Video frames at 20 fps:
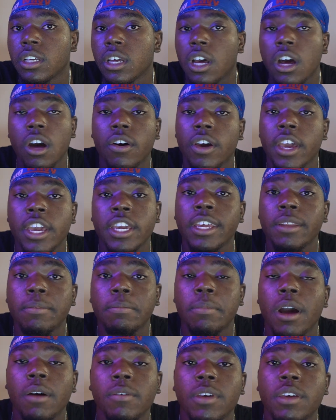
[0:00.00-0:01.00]
Hell, it could
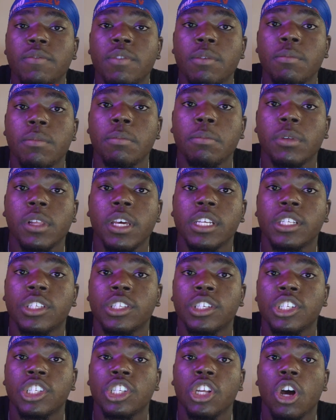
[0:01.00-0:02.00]
probably even replace
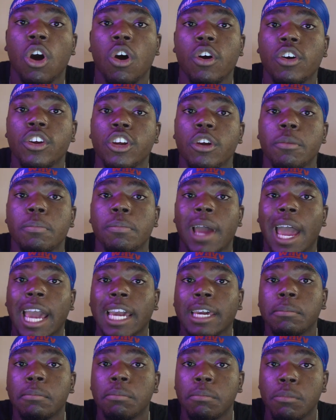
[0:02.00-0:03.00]
just all your
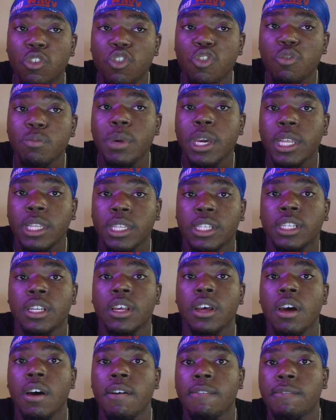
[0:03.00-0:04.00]
back
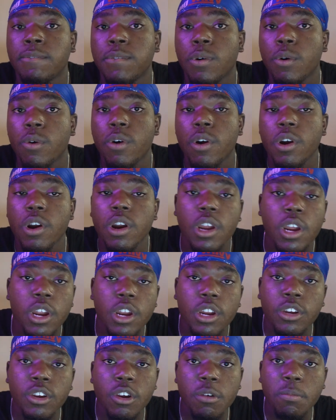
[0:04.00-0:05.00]
movements for
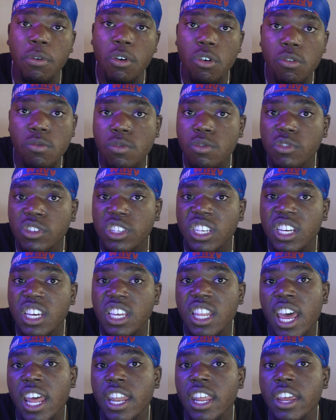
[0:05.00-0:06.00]
your pull
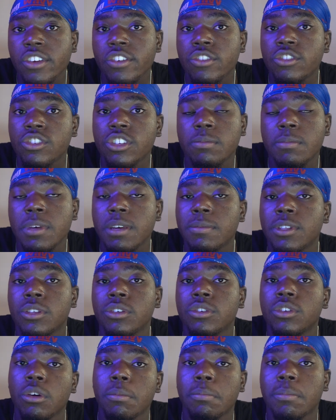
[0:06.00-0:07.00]
routine, and then you just maybe
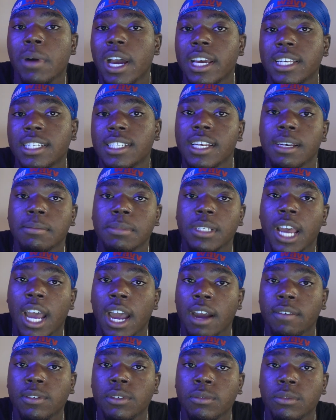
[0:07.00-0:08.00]
do your biceps
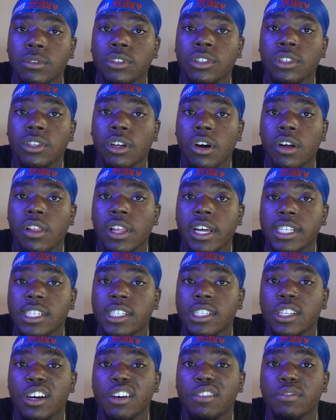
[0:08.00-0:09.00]
afterwards and all that
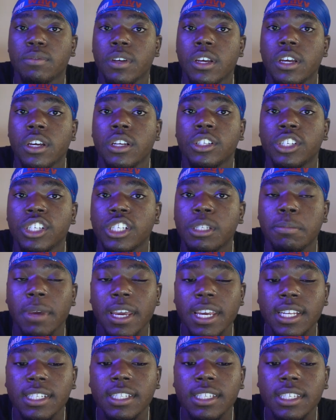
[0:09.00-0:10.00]
stuff. Just
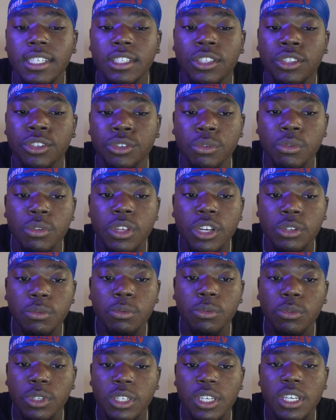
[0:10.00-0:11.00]
basically do this
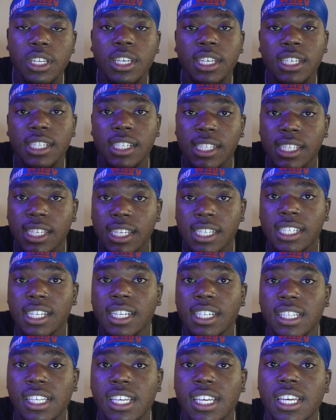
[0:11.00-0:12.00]
routine
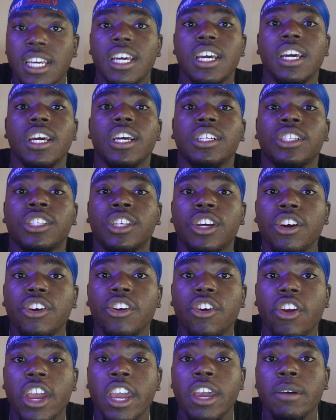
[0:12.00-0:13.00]
consistently till
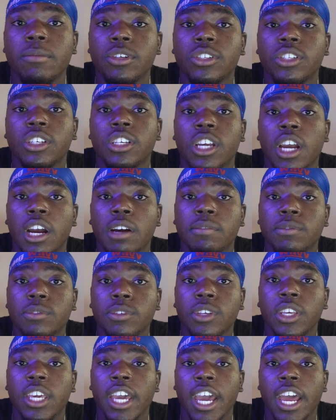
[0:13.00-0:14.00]
you're able to
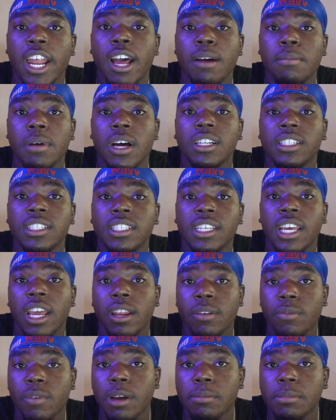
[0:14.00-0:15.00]
comfortably get about
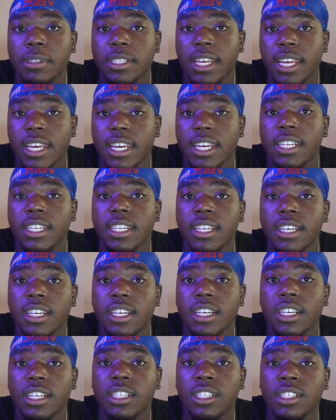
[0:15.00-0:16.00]
10 reps in
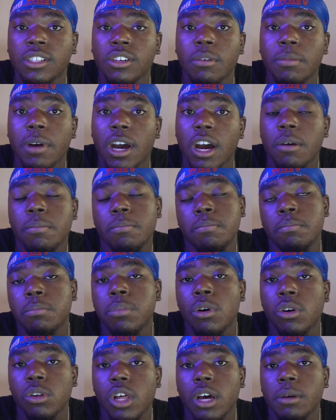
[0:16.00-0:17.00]
to about
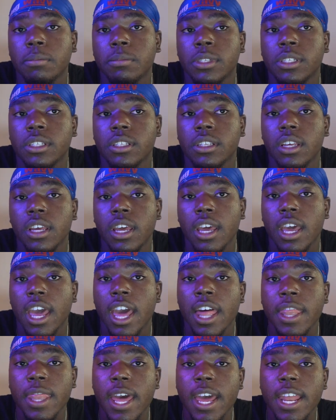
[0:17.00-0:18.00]
pull-ups.
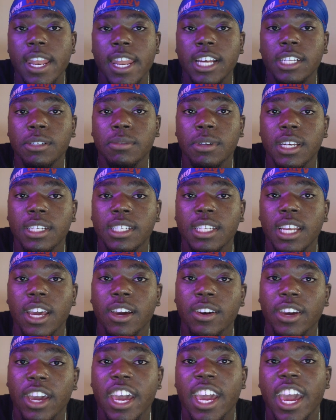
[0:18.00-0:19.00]
And then that's when I say,
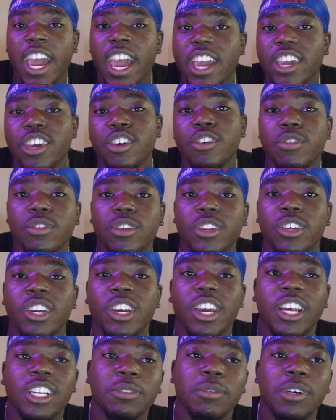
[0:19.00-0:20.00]
okay, hey, you
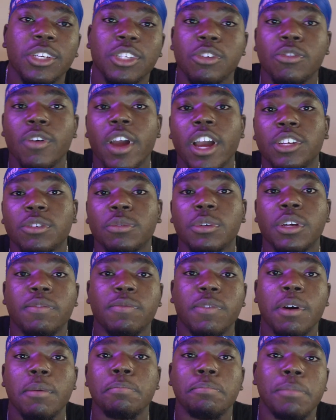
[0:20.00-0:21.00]
guess what? You graduated
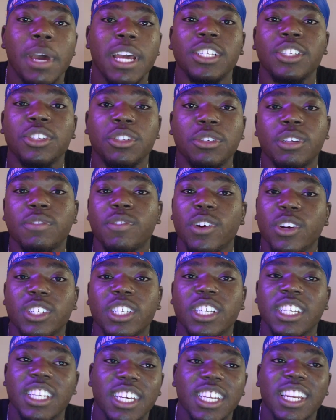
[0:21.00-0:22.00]
from Ben's
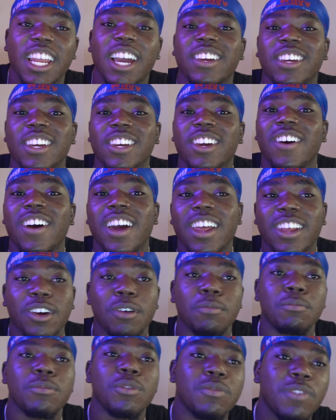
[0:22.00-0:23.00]
University. Now you can go ahead and
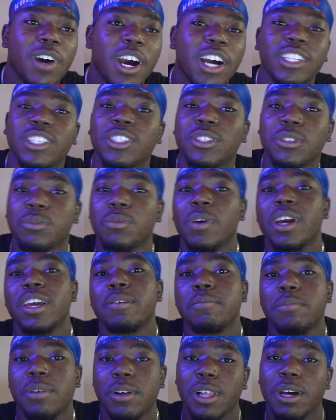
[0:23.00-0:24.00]
go move on to
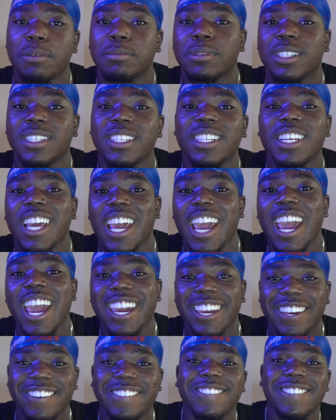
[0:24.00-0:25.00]
weighted pull-ups.
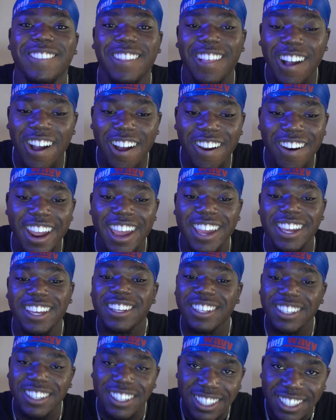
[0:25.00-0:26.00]
Hey, all right,
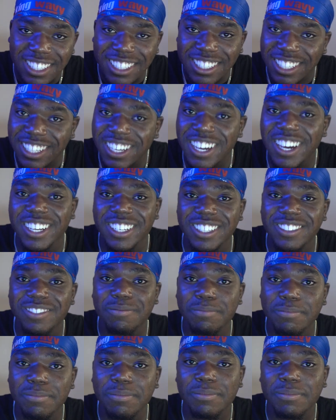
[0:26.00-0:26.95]
good.